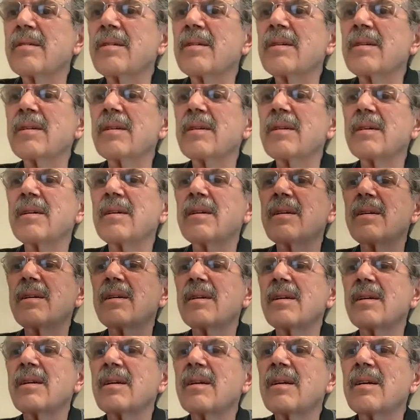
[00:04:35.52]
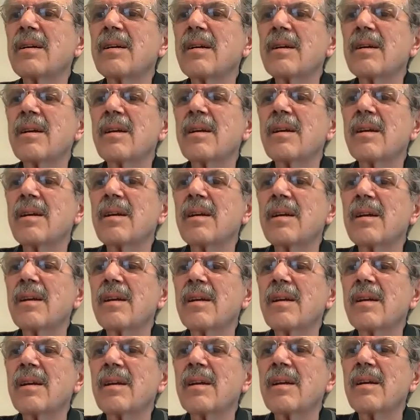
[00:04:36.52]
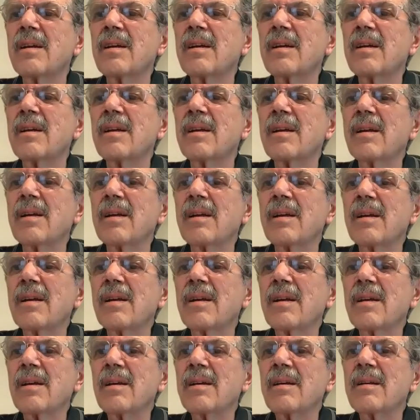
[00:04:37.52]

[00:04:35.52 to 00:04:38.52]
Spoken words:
(silence)